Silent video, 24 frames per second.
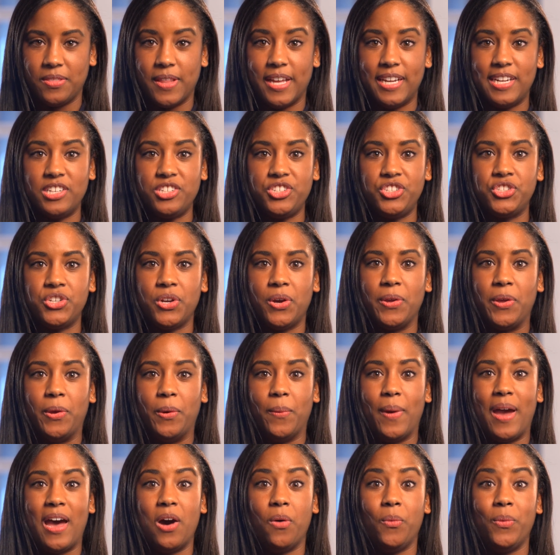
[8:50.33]
Let us show
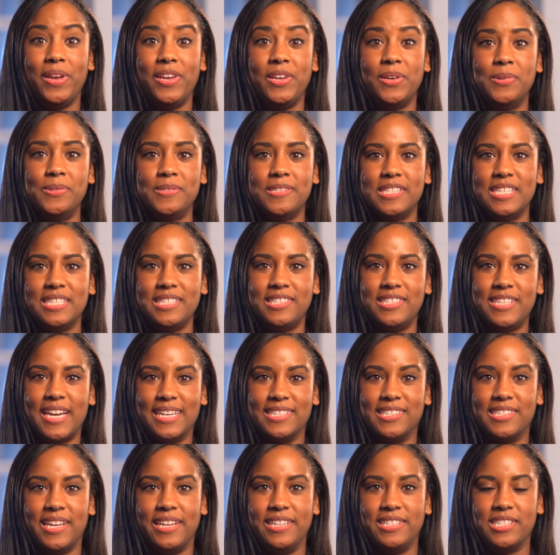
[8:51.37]
you how we use this
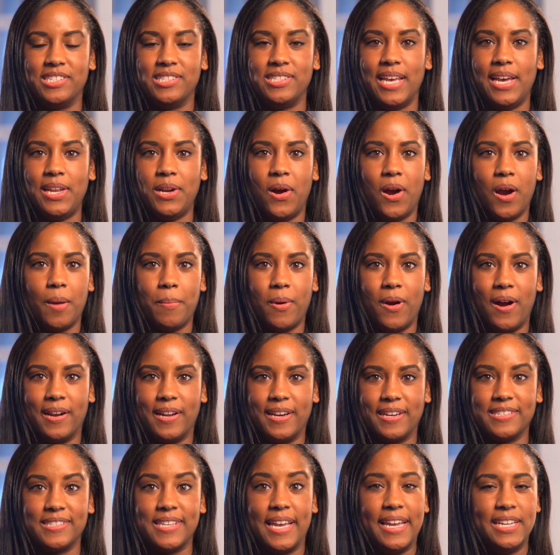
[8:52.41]
testing to set our
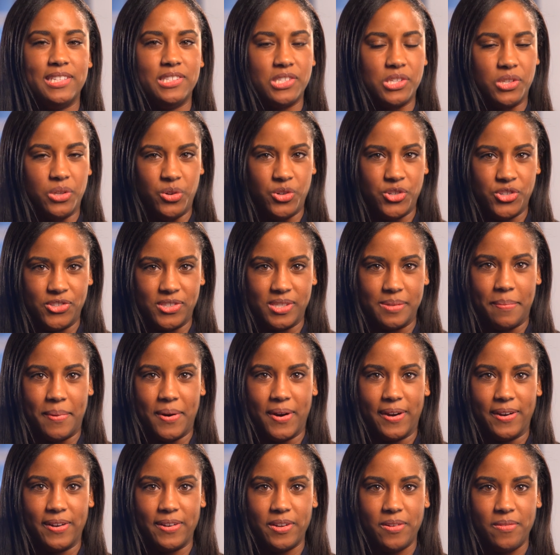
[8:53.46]
products and solutions
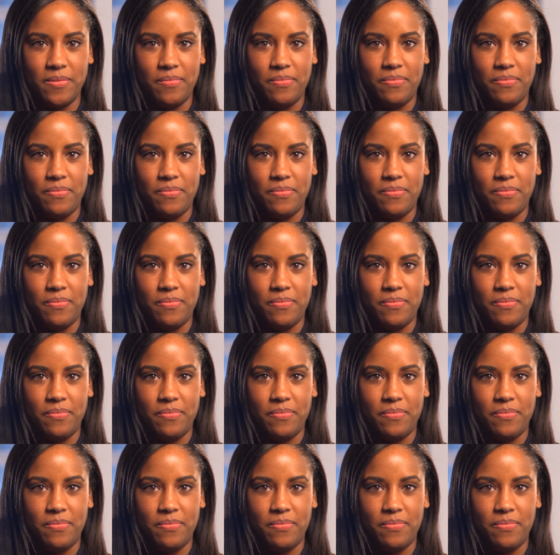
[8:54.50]
apart.